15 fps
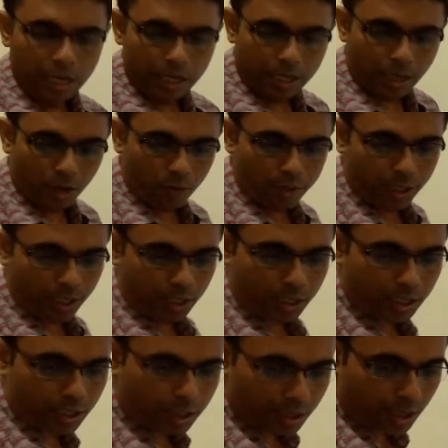Now we
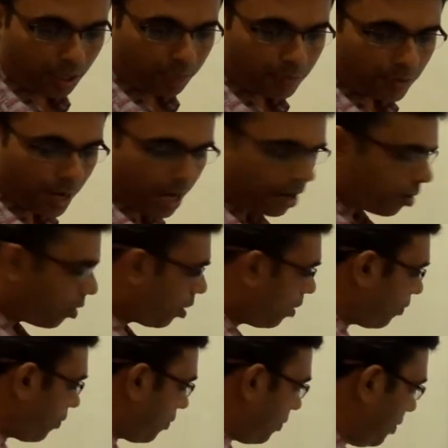keep track of